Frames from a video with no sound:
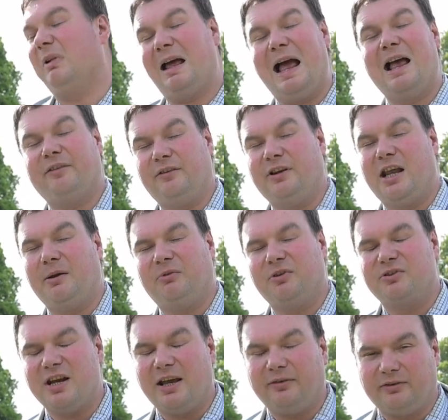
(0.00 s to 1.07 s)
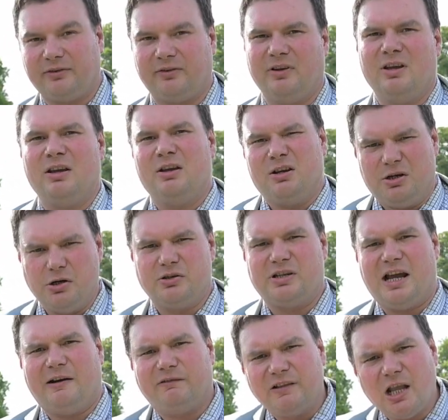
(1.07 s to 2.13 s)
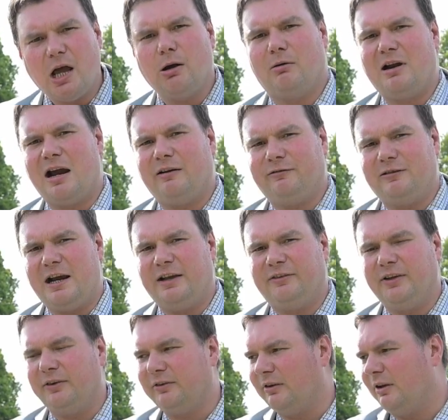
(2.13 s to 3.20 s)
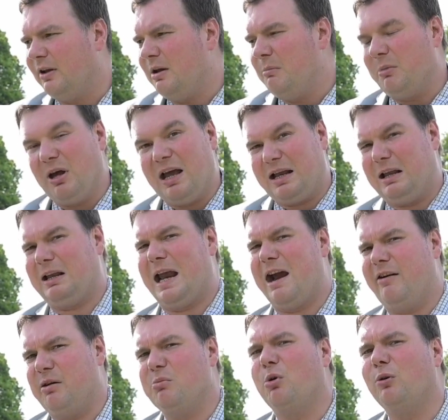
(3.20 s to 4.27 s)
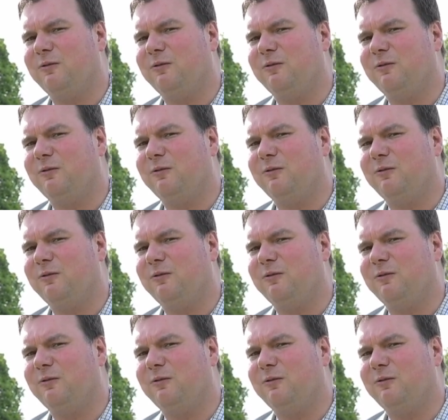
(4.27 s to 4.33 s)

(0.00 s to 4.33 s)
as the name suggests, usually have lower alpha acids but carry more